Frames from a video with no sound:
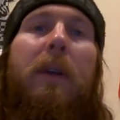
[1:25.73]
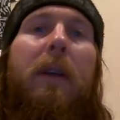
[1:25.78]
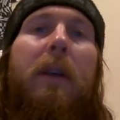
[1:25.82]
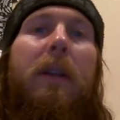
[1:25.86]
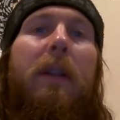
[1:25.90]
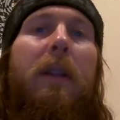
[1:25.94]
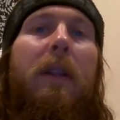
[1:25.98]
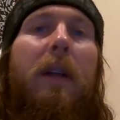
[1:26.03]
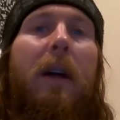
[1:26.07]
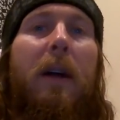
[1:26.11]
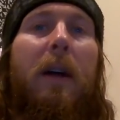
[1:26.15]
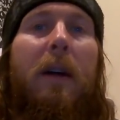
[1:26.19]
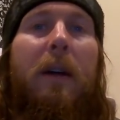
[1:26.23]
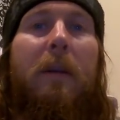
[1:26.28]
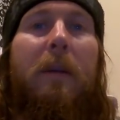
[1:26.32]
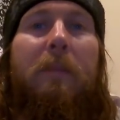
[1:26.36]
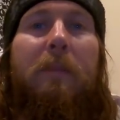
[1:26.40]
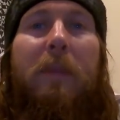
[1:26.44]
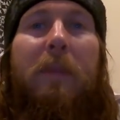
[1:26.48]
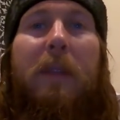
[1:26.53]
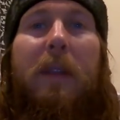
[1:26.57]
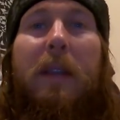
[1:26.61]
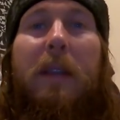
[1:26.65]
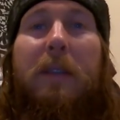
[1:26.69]
wheel,
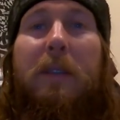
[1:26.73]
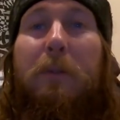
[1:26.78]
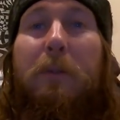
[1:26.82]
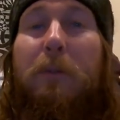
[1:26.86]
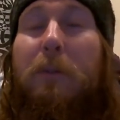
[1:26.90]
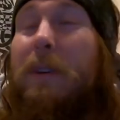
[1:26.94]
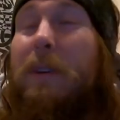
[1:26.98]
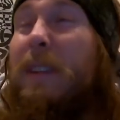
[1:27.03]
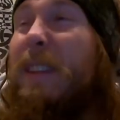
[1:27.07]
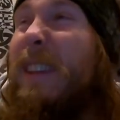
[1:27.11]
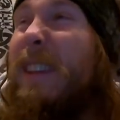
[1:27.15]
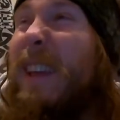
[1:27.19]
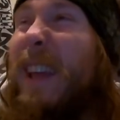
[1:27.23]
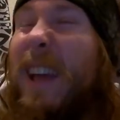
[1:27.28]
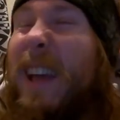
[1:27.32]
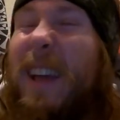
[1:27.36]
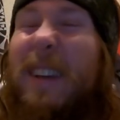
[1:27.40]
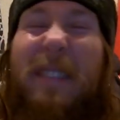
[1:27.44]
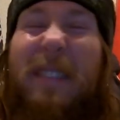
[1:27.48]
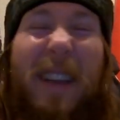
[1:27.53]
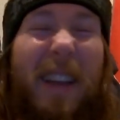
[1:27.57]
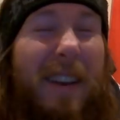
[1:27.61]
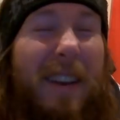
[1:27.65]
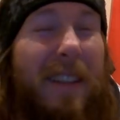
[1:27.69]
does it really
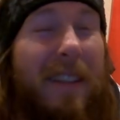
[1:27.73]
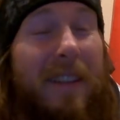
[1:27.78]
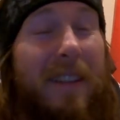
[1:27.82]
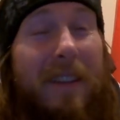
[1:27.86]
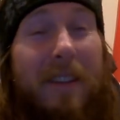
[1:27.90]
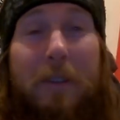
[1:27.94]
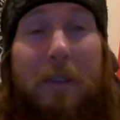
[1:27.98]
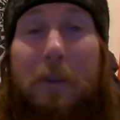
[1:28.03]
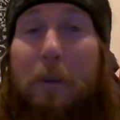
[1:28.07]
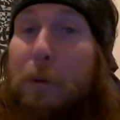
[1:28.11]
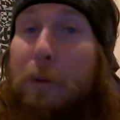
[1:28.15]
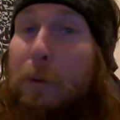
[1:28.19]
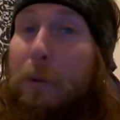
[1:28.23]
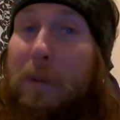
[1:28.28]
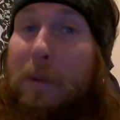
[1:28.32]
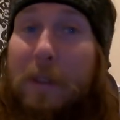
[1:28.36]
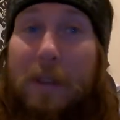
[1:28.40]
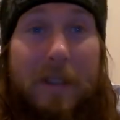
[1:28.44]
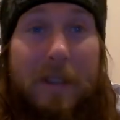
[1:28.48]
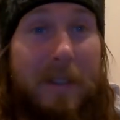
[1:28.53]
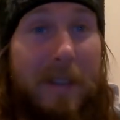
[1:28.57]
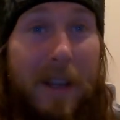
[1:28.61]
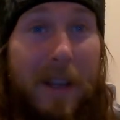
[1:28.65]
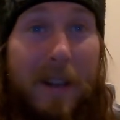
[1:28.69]
have anything to do with
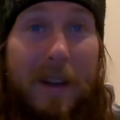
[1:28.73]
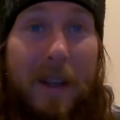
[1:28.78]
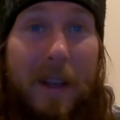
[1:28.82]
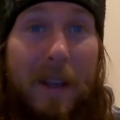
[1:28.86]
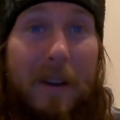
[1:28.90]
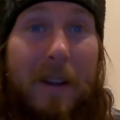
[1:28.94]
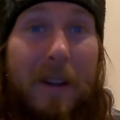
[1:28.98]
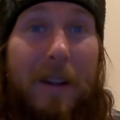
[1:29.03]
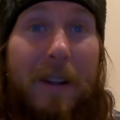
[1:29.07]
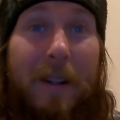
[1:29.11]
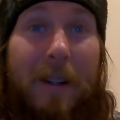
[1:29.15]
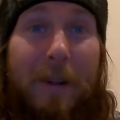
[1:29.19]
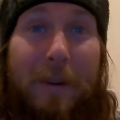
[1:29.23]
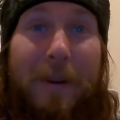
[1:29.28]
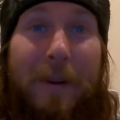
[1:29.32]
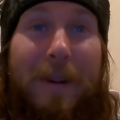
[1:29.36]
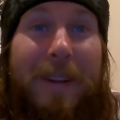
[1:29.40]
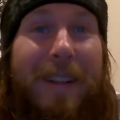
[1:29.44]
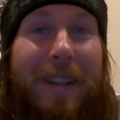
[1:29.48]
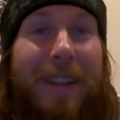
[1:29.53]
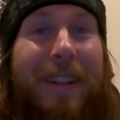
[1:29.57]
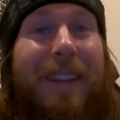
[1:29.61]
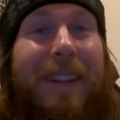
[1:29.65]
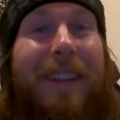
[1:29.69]
the sun at all?
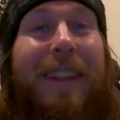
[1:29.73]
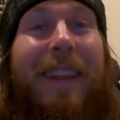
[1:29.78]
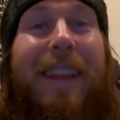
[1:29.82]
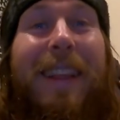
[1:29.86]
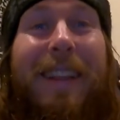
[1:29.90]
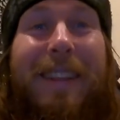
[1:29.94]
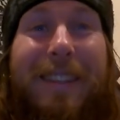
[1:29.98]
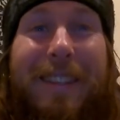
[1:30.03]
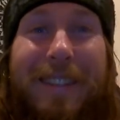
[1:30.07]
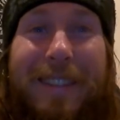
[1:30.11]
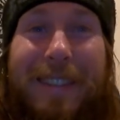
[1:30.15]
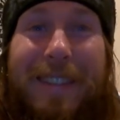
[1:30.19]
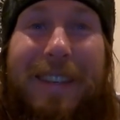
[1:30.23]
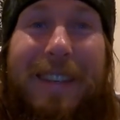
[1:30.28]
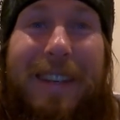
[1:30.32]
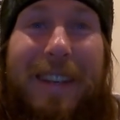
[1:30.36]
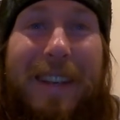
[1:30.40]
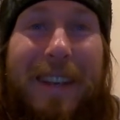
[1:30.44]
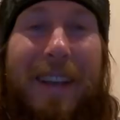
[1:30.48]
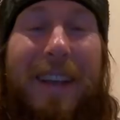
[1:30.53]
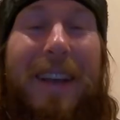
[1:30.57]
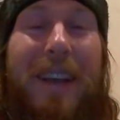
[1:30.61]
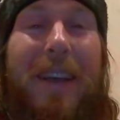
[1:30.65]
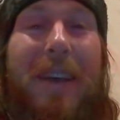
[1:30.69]
Well, let's
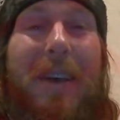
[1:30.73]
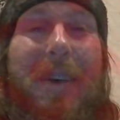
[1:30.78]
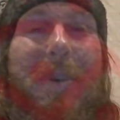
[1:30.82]
see.